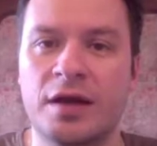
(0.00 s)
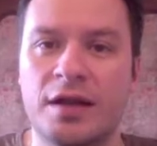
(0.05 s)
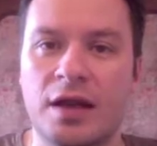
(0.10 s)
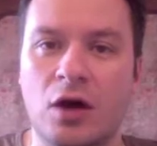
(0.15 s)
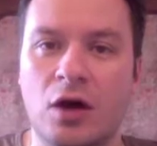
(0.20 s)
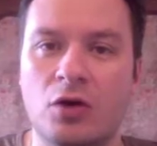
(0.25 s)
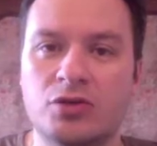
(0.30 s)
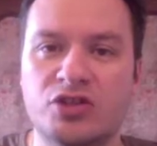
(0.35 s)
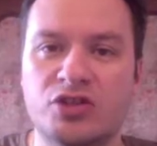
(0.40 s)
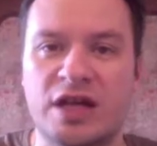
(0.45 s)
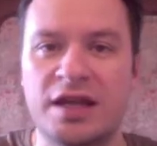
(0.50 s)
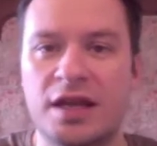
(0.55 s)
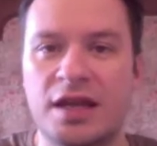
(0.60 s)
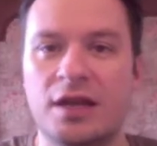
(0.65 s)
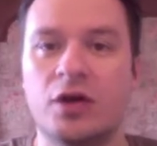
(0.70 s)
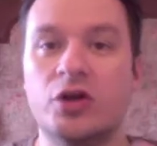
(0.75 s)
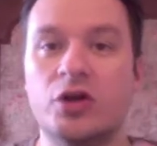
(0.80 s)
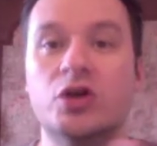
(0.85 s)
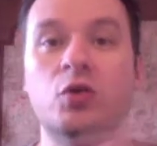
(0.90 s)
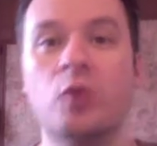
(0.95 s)
So
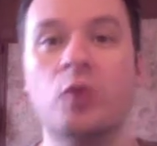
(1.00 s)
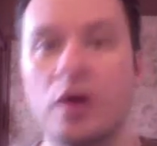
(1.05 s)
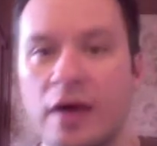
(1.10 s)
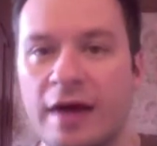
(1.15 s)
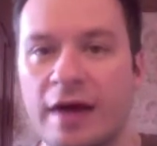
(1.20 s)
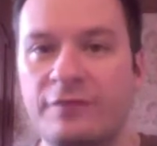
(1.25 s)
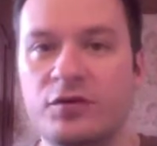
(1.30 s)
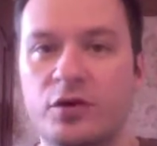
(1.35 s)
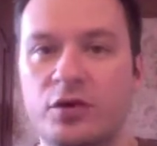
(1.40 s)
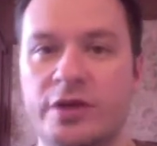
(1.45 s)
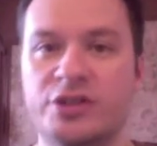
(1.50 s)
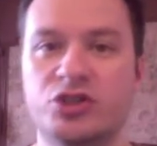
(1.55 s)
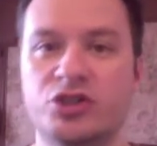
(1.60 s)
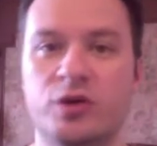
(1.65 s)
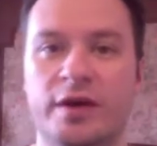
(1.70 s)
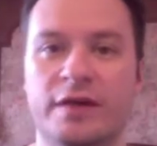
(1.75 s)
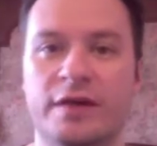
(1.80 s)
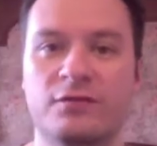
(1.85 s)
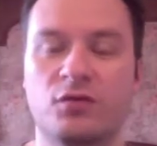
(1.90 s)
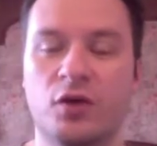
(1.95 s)
chances are you will have to
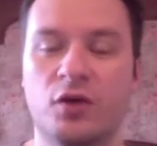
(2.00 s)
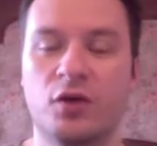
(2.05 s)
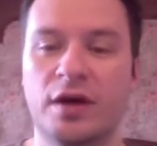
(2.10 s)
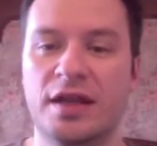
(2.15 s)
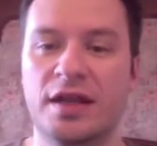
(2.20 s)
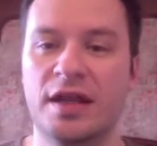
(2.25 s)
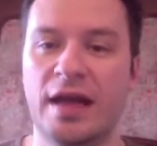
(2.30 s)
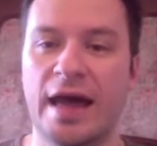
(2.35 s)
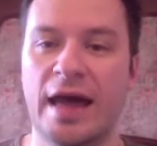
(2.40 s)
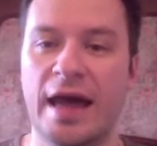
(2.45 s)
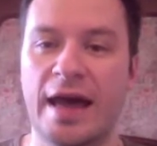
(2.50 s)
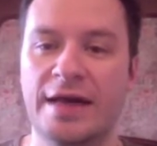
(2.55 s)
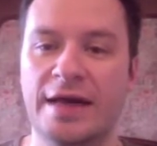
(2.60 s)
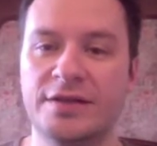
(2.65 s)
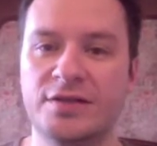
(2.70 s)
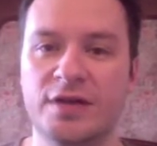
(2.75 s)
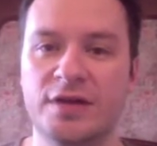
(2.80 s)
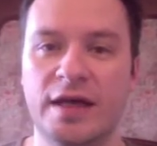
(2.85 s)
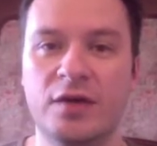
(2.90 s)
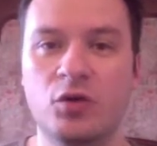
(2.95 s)
issue an invoice.
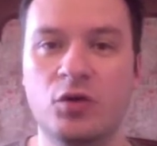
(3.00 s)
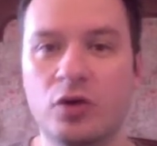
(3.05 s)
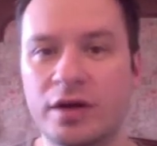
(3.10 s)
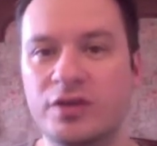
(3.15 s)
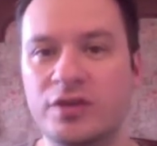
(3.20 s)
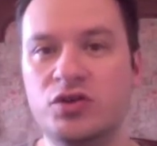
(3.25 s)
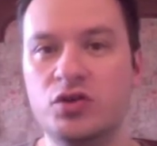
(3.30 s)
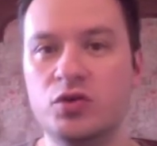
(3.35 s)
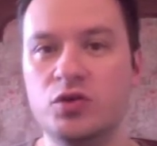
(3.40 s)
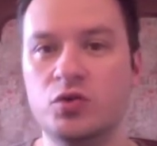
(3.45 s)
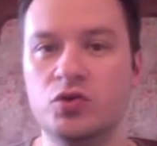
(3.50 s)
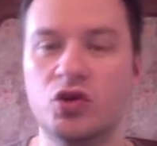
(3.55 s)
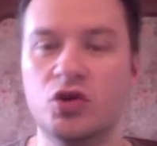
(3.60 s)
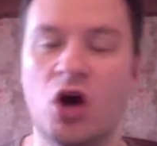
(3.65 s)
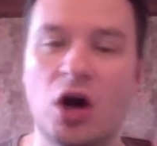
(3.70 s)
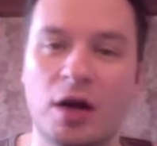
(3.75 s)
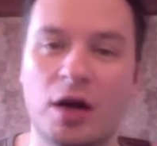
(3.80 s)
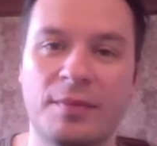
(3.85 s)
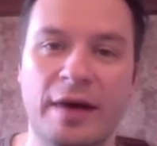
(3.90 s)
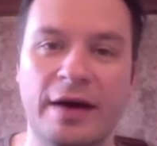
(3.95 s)
And in order to
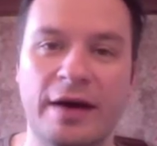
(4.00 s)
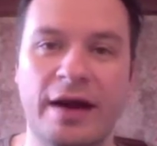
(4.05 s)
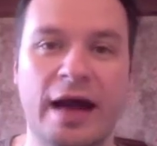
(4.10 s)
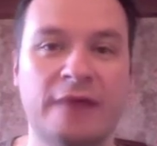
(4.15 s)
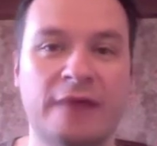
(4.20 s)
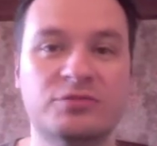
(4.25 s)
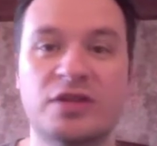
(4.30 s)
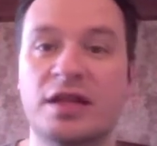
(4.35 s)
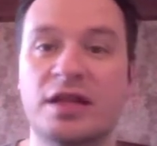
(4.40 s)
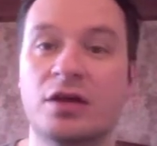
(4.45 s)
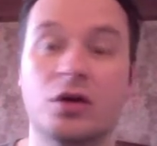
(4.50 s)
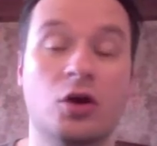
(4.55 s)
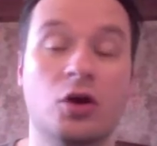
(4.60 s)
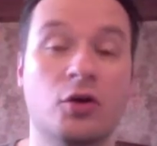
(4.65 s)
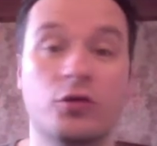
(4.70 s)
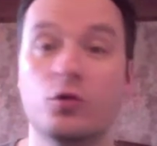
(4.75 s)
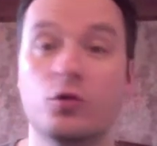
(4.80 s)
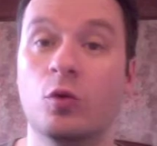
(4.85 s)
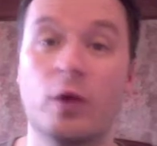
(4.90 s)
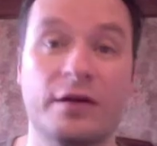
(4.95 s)
talk about it, I'm just going
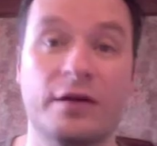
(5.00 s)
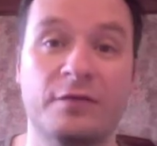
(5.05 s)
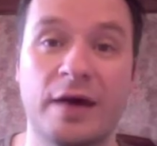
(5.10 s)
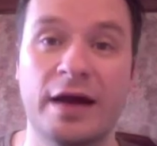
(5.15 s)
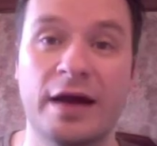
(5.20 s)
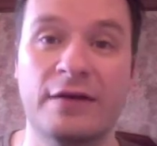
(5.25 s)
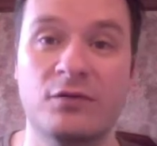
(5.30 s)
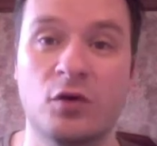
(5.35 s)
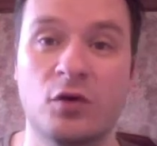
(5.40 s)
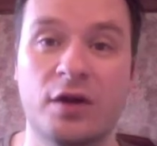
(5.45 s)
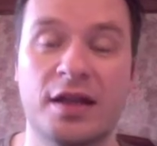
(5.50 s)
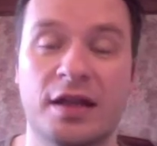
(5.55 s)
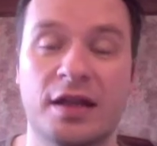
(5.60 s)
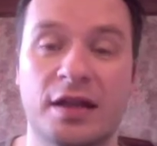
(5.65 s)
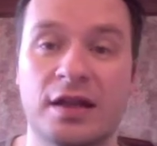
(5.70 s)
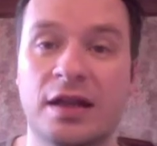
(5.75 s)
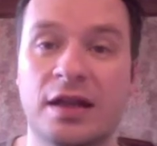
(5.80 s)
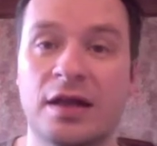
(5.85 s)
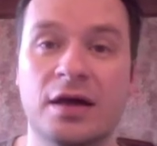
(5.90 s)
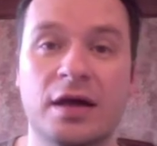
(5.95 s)
to go through one of my
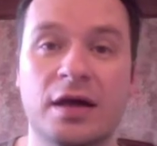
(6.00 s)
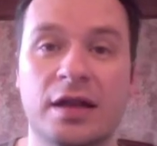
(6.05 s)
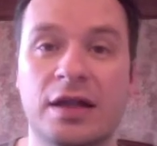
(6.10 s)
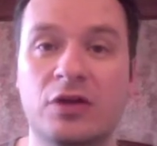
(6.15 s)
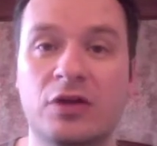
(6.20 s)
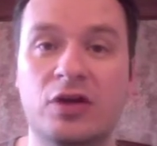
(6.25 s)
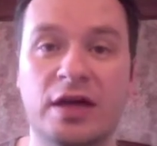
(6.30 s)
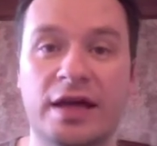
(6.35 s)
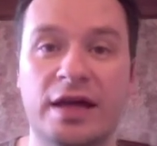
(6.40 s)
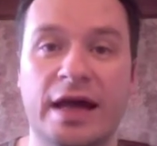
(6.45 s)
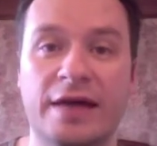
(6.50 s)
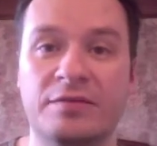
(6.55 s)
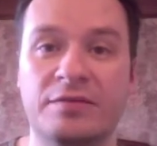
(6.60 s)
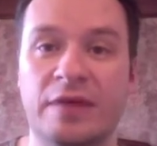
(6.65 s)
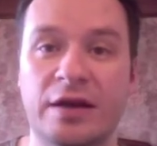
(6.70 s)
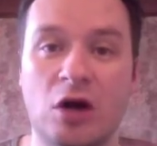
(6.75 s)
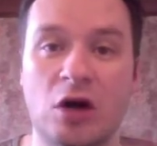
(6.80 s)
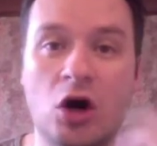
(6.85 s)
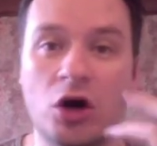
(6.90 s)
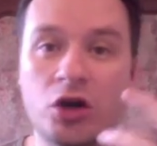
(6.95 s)
invoices so you can get
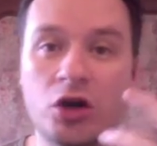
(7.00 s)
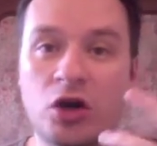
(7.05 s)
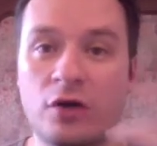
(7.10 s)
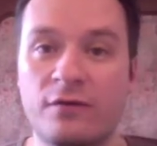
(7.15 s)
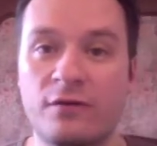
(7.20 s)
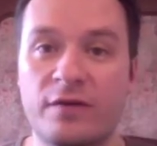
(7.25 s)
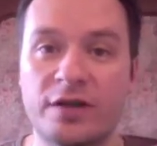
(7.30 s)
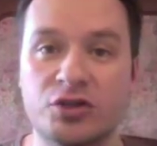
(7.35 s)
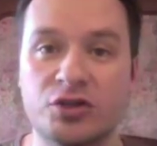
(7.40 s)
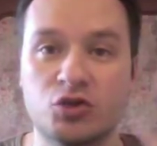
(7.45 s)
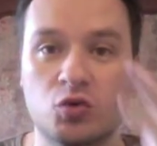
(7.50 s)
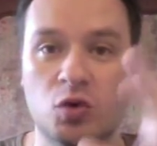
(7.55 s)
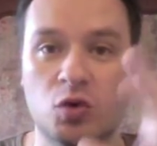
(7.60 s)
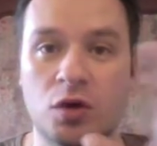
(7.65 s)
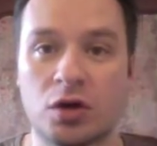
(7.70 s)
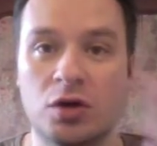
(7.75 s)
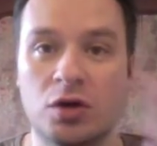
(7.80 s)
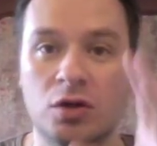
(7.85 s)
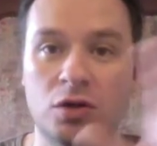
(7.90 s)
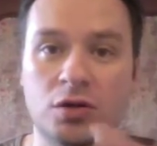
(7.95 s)
an audio
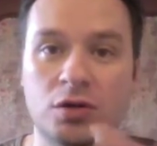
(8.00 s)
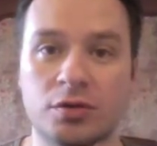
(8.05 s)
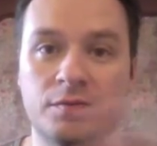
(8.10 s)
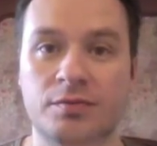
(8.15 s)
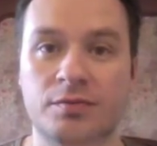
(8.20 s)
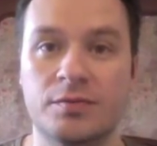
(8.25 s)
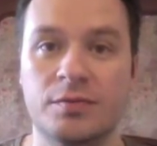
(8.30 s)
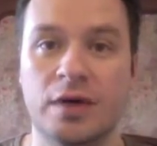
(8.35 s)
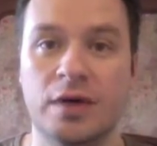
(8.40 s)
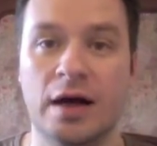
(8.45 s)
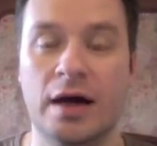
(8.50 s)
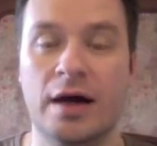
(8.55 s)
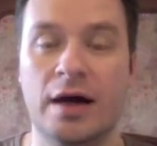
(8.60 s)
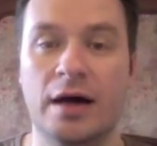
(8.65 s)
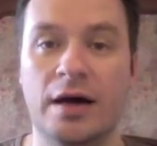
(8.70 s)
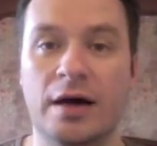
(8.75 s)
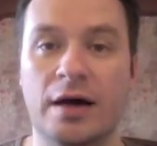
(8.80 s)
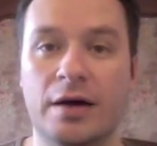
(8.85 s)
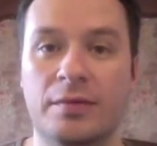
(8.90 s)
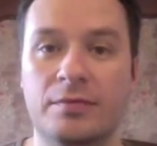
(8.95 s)
visual
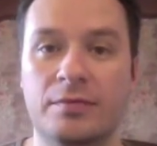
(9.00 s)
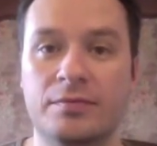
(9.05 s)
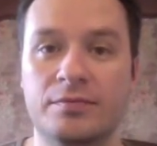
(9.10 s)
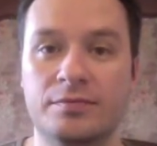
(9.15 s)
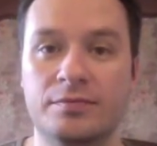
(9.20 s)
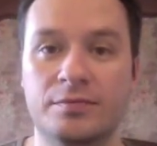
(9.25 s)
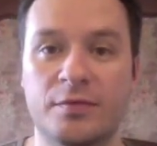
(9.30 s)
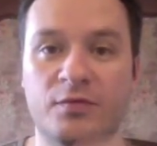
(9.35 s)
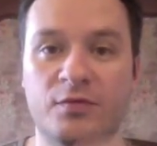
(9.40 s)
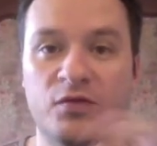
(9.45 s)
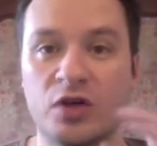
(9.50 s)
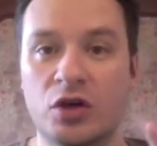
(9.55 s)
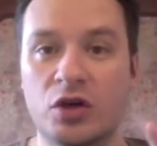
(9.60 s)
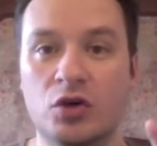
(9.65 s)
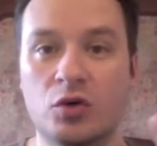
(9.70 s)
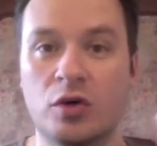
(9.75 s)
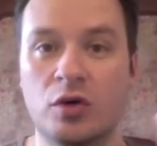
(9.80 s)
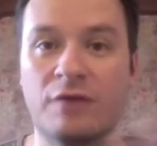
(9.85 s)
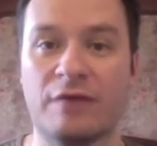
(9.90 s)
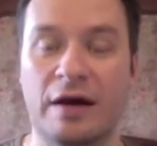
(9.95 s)
um,
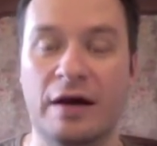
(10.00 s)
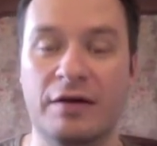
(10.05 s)
view of how